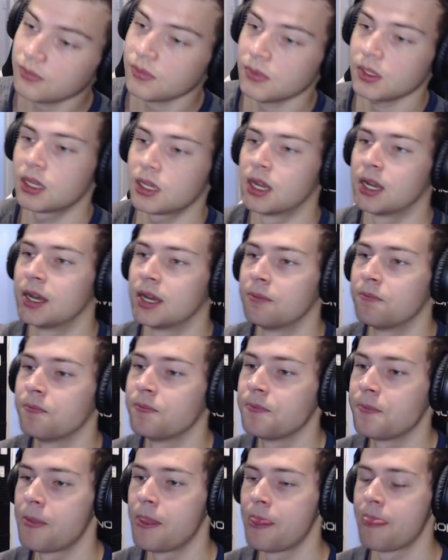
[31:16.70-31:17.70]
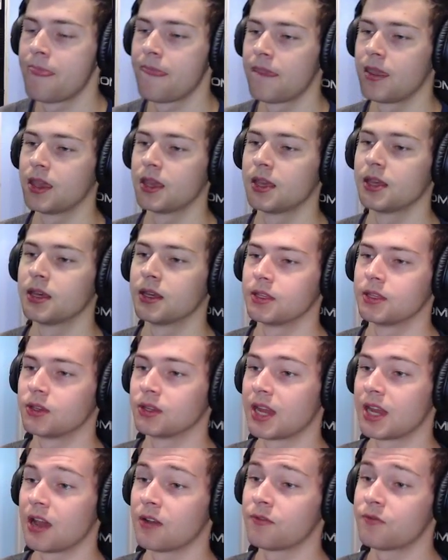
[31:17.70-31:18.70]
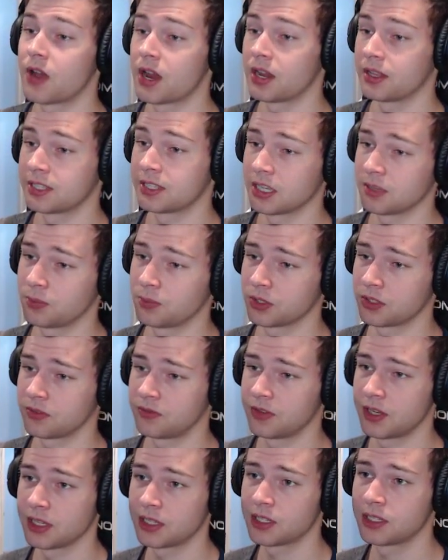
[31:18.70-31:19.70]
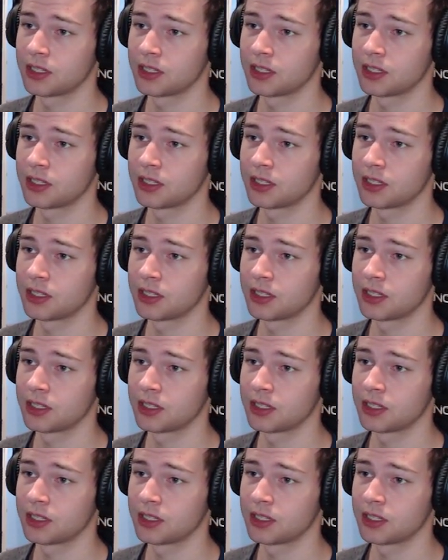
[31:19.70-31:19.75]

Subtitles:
You can now finally teleport to Phoenix.